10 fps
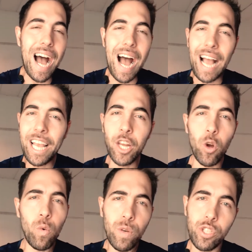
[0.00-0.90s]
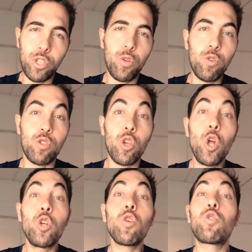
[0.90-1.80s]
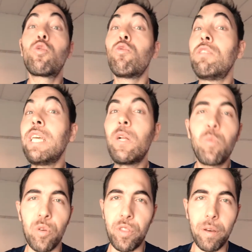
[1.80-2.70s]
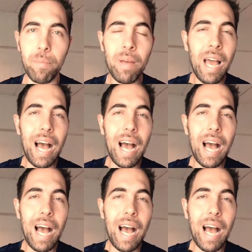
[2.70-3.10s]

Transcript: I can always choose not to deal with them.